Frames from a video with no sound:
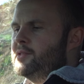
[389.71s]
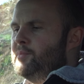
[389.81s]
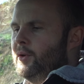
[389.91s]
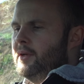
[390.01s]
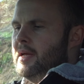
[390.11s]

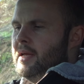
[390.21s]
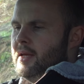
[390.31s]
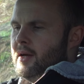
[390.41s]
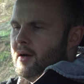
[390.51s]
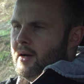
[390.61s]
But
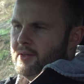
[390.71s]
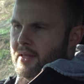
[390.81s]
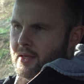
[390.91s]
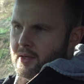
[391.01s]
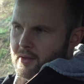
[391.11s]
I
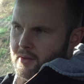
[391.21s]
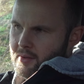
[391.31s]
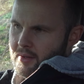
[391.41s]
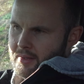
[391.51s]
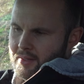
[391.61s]
think
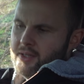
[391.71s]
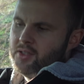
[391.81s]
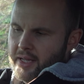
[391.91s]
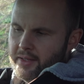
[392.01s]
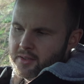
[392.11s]
in this
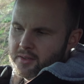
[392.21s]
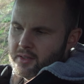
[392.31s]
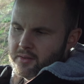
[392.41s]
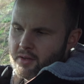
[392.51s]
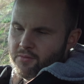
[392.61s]
sense,
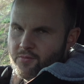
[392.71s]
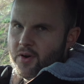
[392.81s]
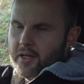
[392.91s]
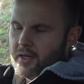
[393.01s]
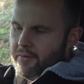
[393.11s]
they've
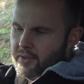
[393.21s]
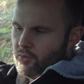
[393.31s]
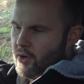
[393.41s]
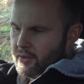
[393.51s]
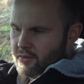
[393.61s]
really got everything
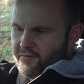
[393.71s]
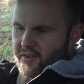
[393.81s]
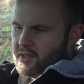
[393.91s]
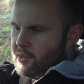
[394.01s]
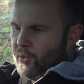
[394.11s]
right. There's
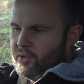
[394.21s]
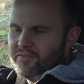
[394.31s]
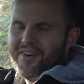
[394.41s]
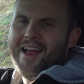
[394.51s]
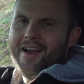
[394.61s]
physical buttons
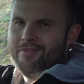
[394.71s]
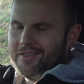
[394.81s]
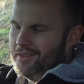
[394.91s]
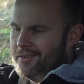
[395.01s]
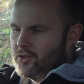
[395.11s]
for
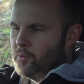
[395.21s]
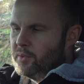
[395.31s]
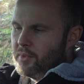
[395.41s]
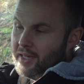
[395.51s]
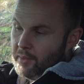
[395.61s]
everything. Some of
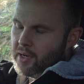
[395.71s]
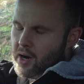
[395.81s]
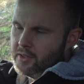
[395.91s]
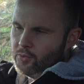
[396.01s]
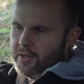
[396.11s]
them are a little bit
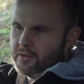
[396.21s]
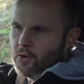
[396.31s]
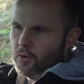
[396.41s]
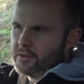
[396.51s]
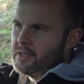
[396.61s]
hard to reach, of
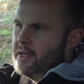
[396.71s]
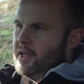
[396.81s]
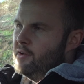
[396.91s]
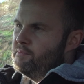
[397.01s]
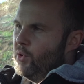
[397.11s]
course.
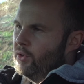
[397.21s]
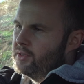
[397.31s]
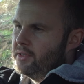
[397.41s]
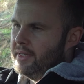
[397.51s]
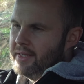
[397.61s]

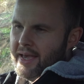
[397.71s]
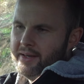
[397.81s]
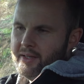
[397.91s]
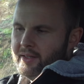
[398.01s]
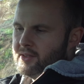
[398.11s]
But
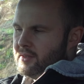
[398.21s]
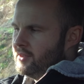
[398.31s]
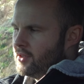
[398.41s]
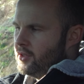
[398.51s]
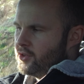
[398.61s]
again,
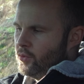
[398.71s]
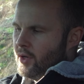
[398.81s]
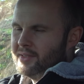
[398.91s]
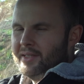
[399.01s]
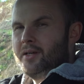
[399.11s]
it's also
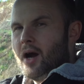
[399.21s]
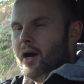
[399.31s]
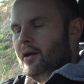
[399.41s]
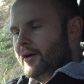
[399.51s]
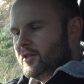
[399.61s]
nicely
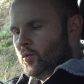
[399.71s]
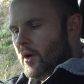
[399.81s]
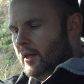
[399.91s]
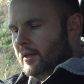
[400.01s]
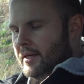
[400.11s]
car-like as
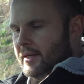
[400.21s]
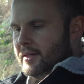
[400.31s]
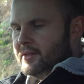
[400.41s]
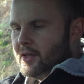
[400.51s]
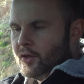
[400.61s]
well.
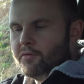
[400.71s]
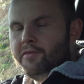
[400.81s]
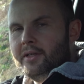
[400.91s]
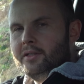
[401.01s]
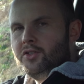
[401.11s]
It's not going to
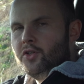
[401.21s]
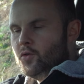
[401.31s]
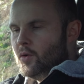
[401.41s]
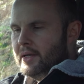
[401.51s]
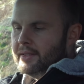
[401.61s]
feel
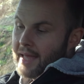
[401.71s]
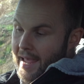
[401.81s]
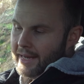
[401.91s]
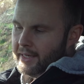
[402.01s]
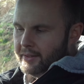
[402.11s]
too
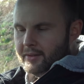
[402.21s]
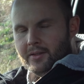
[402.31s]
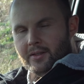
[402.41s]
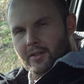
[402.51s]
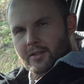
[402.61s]
alien
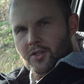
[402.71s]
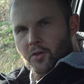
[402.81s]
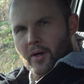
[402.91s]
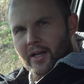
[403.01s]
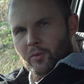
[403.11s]

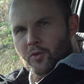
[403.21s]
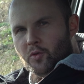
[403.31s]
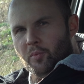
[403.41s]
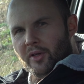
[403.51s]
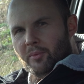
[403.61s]
to anyone
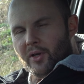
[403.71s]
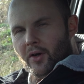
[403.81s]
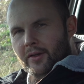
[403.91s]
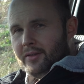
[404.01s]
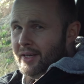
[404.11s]
jumping in
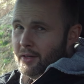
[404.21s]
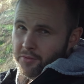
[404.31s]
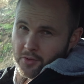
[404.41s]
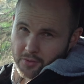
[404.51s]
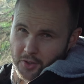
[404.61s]
behind. And
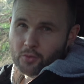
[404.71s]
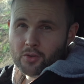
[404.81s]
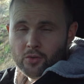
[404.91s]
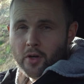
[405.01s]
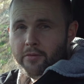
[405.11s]
if you're used to
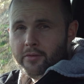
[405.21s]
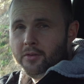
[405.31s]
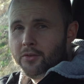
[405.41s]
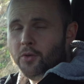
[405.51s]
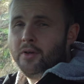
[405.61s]
driving
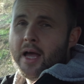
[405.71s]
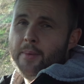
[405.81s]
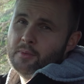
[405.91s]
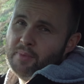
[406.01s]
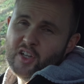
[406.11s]
crew
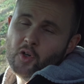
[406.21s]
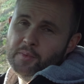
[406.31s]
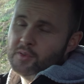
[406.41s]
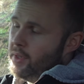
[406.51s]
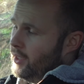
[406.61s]
cabs and
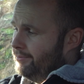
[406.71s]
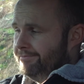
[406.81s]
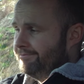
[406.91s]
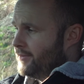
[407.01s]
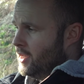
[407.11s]
pickups, well,
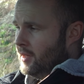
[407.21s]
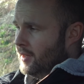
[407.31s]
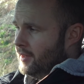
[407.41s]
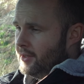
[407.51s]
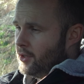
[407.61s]

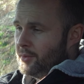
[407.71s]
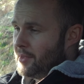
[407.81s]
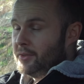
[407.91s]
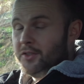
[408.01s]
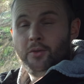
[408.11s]
you're going to be
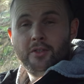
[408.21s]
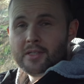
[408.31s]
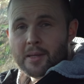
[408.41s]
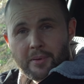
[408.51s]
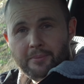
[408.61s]
able to do it in your
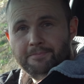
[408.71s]
sleep.